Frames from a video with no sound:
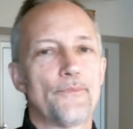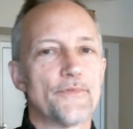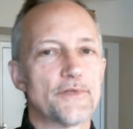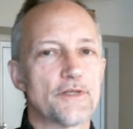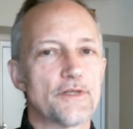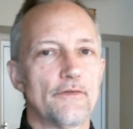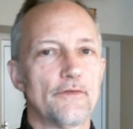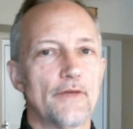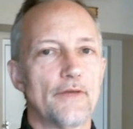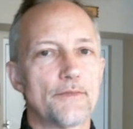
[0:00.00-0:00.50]

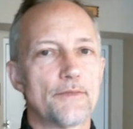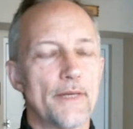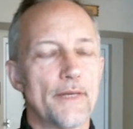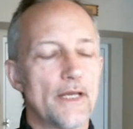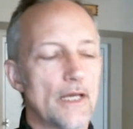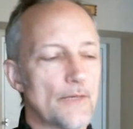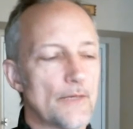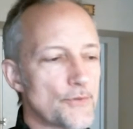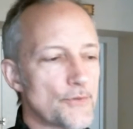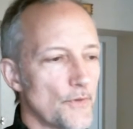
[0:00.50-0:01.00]
So it
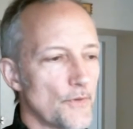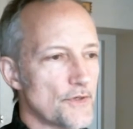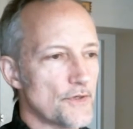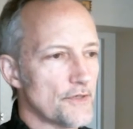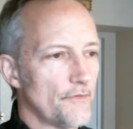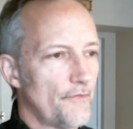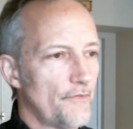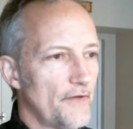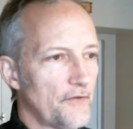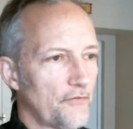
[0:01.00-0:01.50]
becomes more
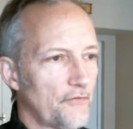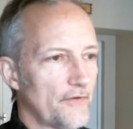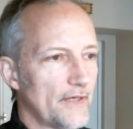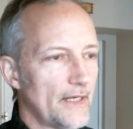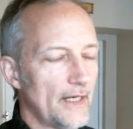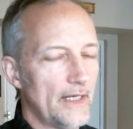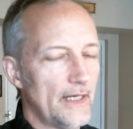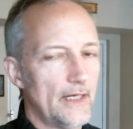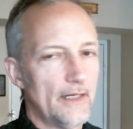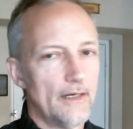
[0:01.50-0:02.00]

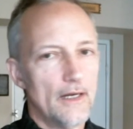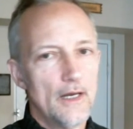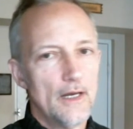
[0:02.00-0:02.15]
sophisticated.